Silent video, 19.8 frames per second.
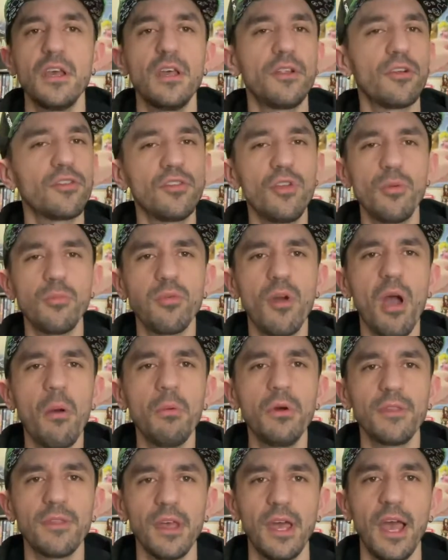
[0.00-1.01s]
There's no
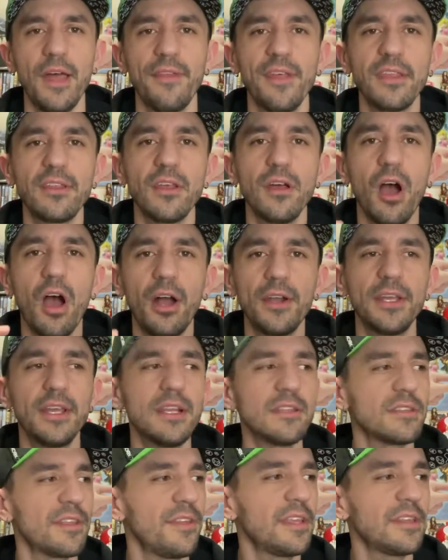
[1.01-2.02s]
problem with that. I think the
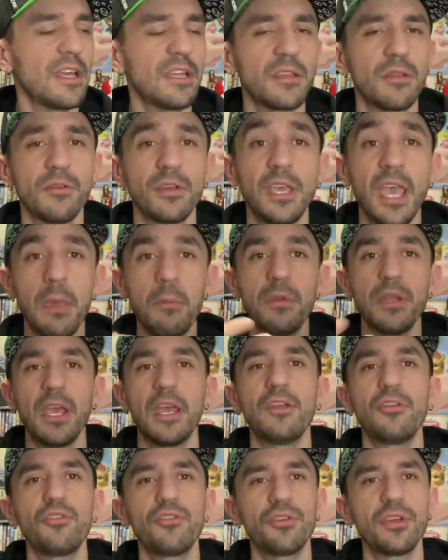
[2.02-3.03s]
audience, I think that the gaming
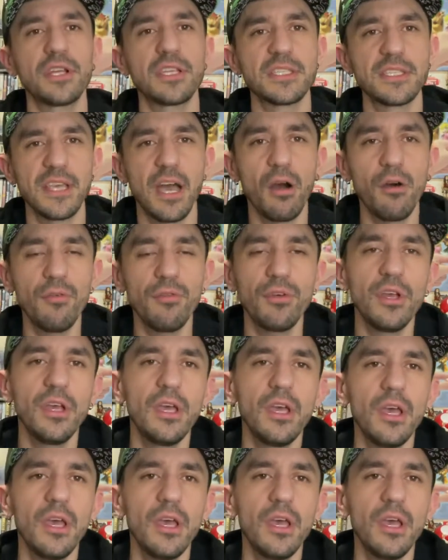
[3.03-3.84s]
industry itself,